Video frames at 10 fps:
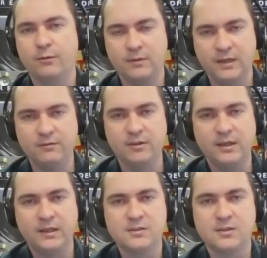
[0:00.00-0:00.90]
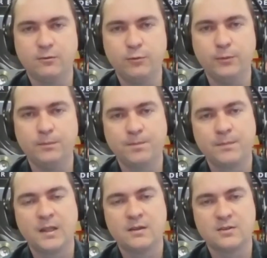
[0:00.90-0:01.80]
evenly into the room.
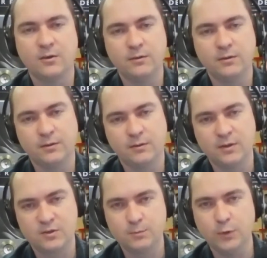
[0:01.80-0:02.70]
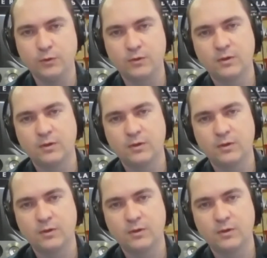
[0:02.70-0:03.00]
So a smooth,